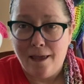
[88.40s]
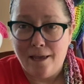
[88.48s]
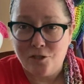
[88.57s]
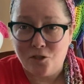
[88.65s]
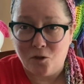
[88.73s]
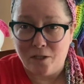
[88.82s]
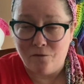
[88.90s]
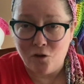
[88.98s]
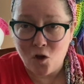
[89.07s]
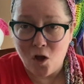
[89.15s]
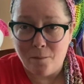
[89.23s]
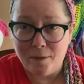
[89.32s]
So leave your
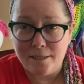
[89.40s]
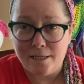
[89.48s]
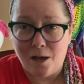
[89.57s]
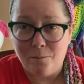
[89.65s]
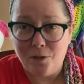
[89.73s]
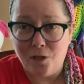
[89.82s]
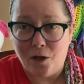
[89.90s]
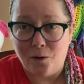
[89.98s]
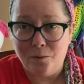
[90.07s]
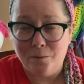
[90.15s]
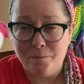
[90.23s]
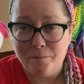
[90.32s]
comments down
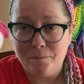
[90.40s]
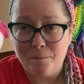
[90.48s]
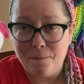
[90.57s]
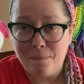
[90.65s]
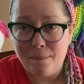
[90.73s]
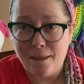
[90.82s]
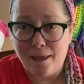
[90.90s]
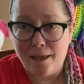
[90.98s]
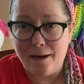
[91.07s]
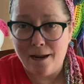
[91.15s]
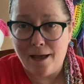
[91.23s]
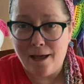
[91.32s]
below.
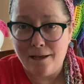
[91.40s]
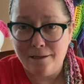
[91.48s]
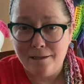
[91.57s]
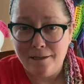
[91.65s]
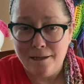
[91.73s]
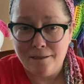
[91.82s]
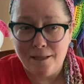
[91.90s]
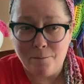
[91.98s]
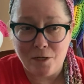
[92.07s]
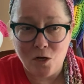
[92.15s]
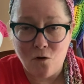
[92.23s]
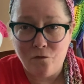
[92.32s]
And uh, let
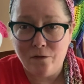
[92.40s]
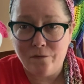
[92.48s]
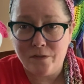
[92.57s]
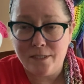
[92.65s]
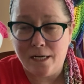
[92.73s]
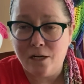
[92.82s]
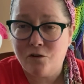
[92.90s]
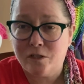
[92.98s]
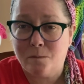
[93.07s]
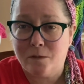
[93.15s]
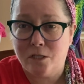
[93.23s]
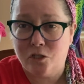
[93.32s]
me know if you've ever done a
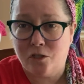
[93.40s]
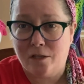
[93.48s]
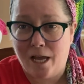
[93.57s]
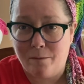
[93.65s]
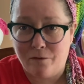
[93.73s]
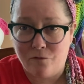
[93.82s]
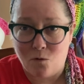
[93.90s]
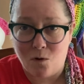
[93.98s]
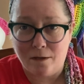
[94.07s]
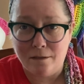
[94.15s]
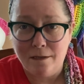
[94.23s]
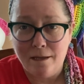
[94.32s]
Christmas in July
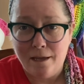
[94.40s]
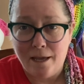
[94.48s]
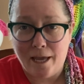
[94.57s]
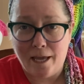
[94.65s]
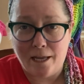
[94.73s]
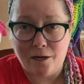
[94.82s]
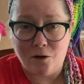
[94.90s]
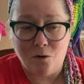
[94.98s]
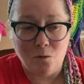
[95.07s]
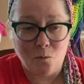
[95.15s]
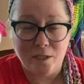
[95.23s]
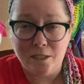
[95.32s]
before. And
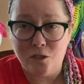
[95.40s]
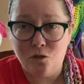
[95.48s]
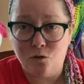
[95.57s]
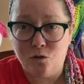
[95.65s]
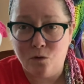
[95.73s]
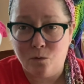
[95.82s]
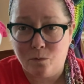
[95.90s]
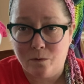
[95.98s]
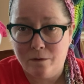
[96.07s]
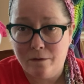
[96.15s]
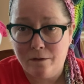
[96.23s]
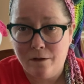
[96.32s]
what did you do
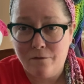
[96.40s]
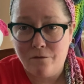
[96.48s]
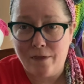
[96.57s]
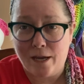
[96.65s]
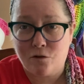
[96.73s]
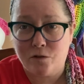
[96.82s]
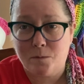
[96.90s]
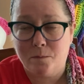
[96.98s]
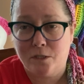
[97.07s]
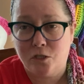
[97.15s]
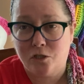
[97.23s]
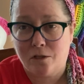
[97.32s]
for that
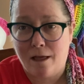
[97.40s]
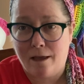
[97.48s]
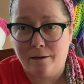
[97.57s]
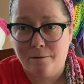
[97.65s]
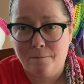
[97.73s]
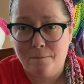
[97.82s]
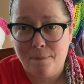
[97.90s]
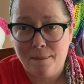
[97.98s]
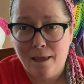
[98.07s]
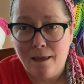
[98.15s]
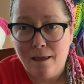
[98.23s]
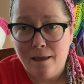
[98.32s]
Christmas in July?
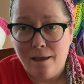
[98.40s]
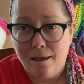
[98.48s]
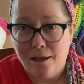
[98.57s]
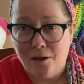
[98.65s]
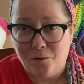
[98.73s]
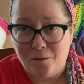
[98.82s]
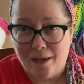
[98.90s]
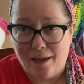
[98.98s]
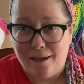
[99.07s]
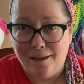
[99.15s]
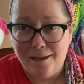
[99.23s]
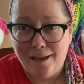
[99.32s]

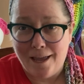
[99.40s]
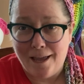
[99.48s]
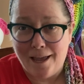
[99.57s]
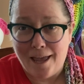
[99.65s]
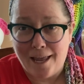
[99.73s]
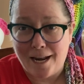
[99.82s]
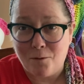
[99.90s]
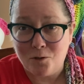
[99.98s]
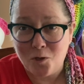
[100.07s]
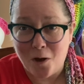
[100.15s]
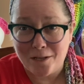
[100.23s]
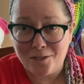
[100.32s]
Okay, and I will
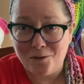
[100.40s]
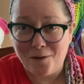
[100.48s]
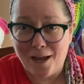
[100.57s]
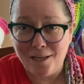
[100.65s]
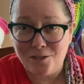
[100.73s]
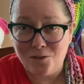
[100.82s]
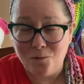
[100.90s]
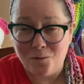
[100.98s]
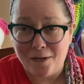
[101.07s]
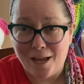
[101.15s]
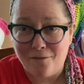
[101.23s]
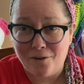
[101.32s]
talk to you guys
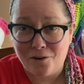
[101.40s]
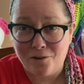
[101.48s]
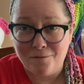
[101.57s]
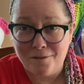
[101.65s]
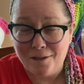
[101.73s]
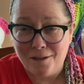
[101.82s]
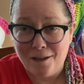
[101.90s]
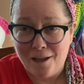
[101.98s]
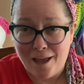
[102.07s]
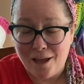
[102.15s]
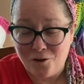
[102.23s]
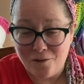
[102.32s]
soon. Have a
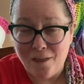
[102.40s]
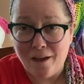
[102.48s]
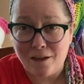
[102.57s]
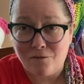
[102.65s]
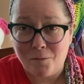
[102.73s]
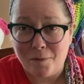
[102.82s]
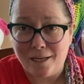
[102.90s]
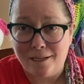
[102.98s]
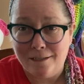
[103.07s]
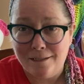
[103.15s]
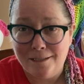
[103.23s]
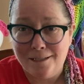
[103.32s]
good luck, everybody.
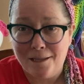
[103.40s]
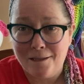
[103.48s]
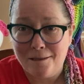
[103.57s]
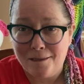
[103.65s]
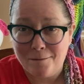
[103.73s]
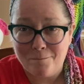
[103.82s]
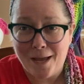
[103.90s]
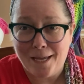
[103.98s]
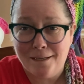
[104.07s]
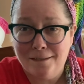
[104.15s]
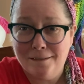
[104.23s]
Bye.